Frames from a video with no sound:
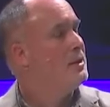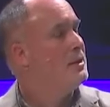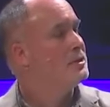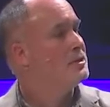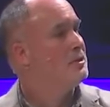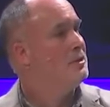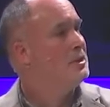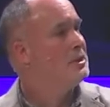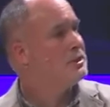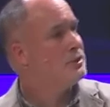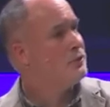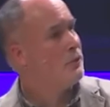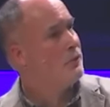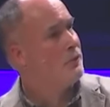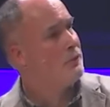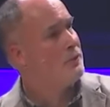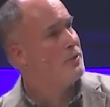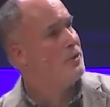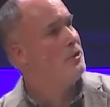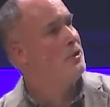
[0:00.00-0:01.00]
So let's
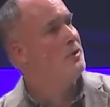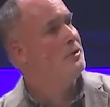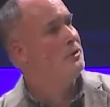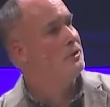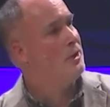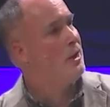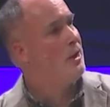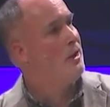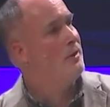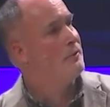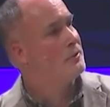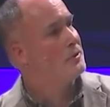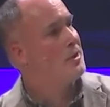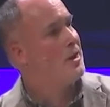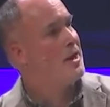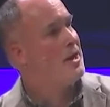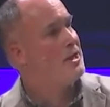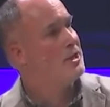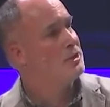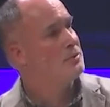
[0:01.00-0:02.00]
fulfill the law of
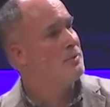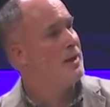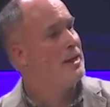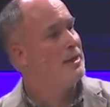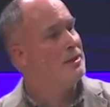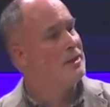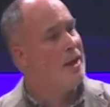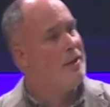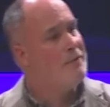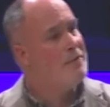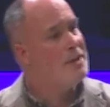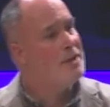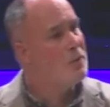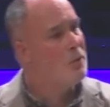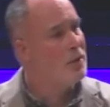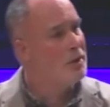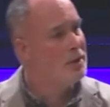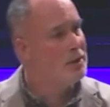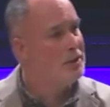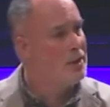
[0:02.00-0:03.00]
Christ by
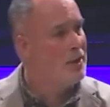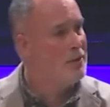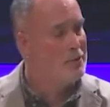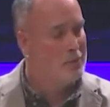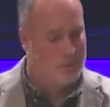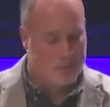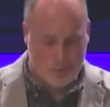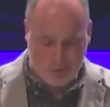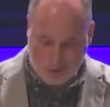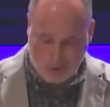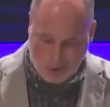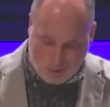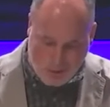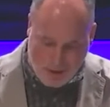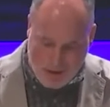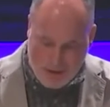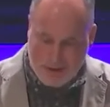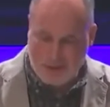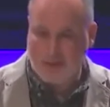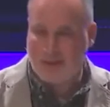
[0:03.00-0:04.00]
loving one another as
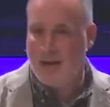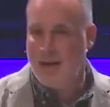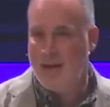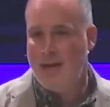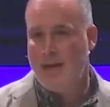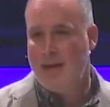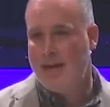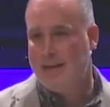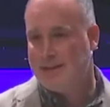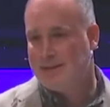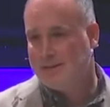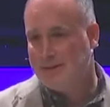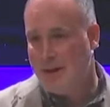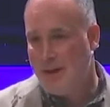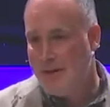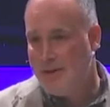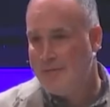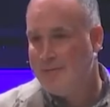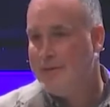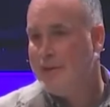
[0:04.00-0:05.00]
Christ has
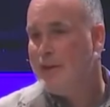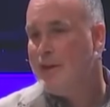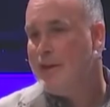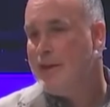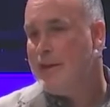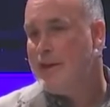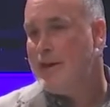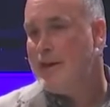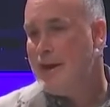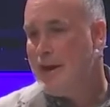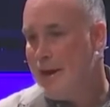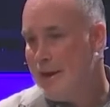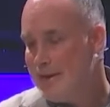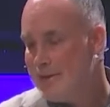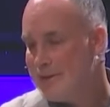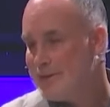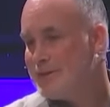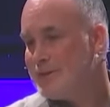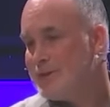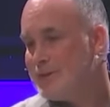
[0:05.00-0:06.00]
loved
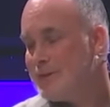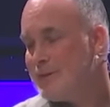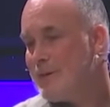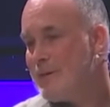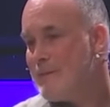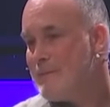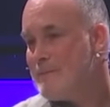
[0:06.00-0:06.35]
us.